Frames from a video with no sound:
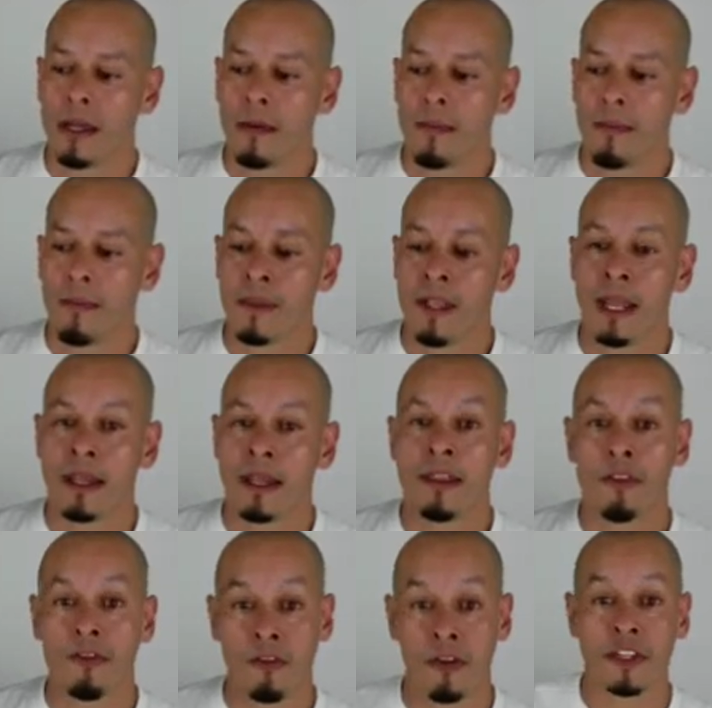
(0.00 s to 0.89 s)
than
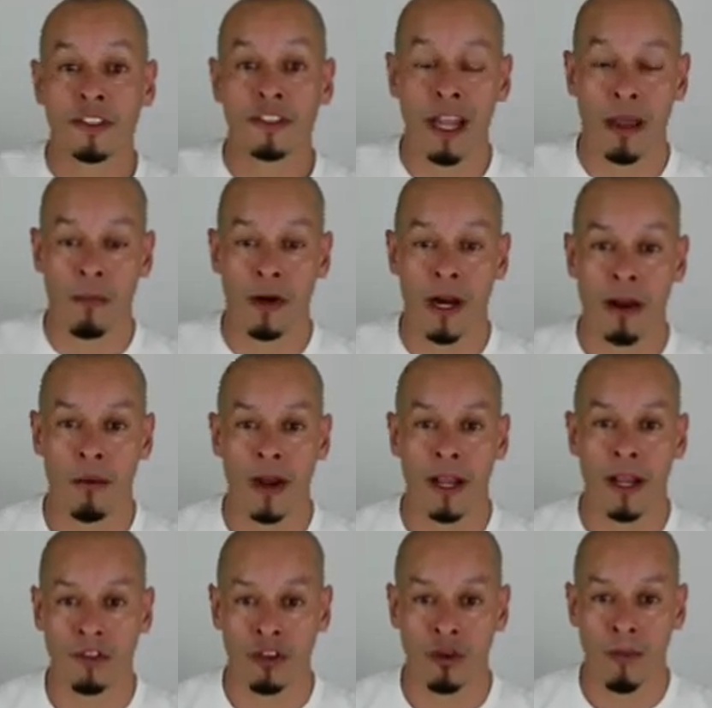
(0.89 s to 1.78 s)
the first time when I
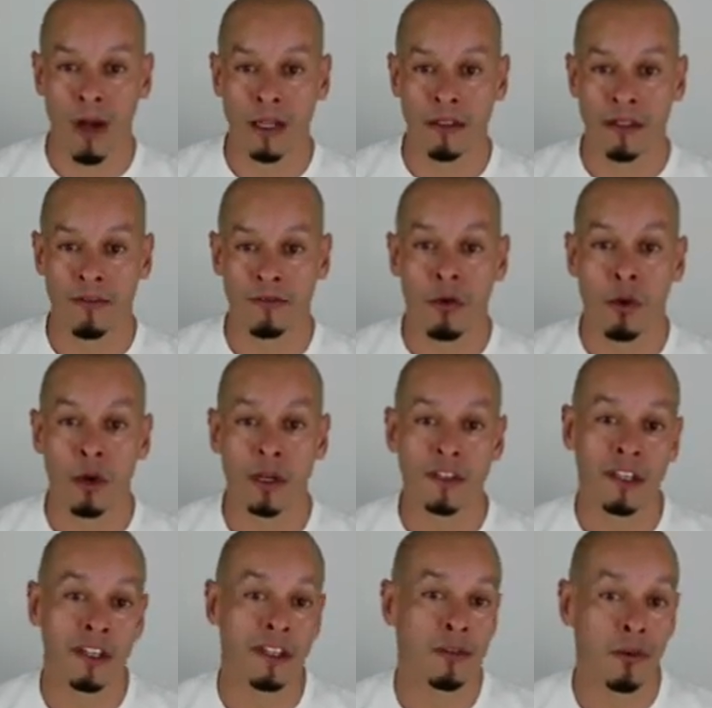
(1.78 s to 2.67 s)
ran 2 miles in
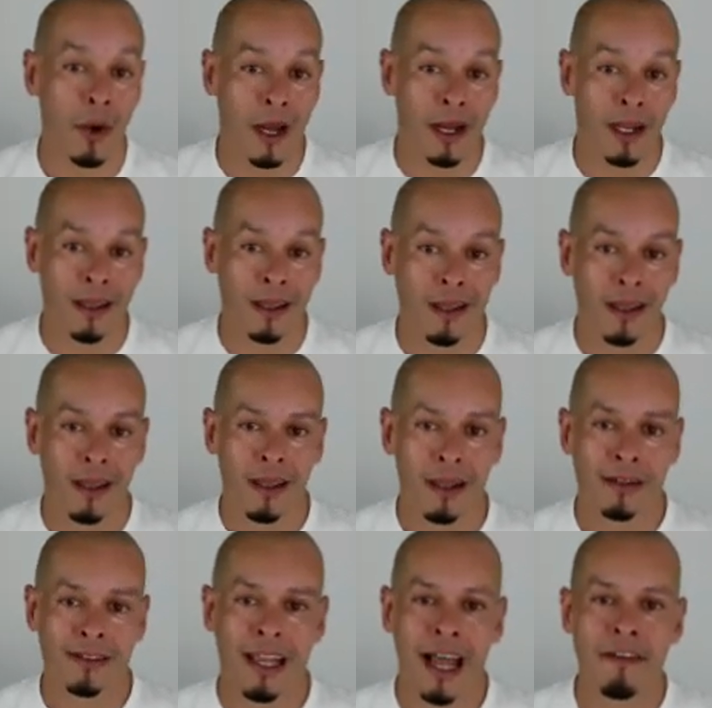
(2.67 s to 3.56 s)
14:20,
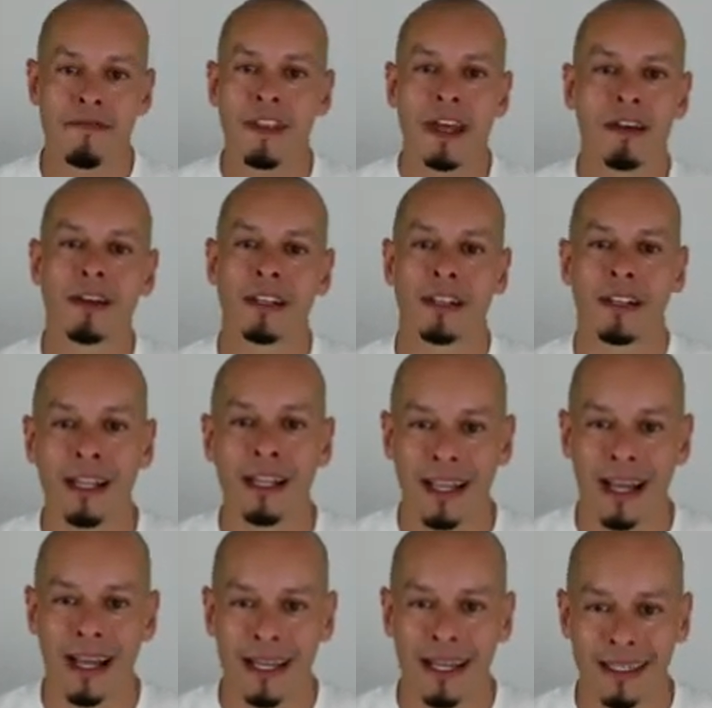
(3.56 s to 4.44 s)
because I have never done
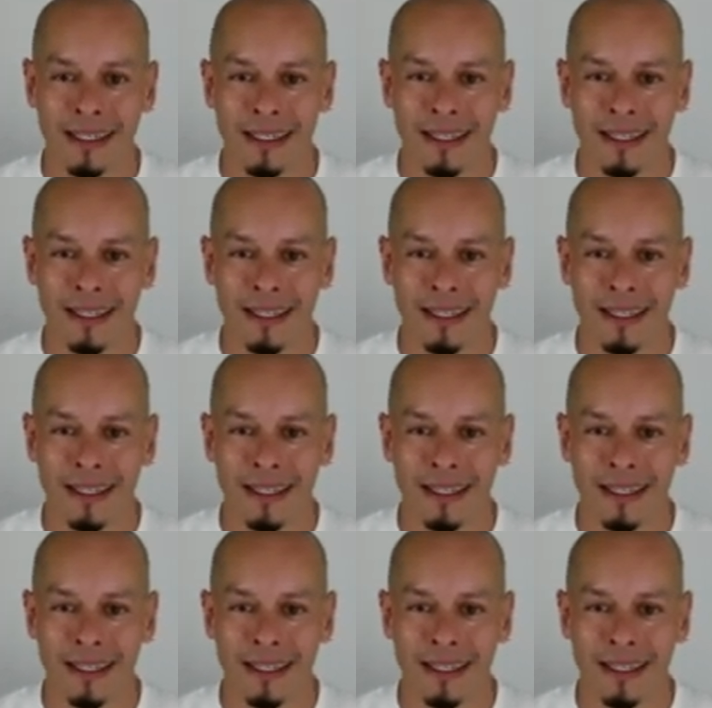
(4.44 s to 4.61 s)
that.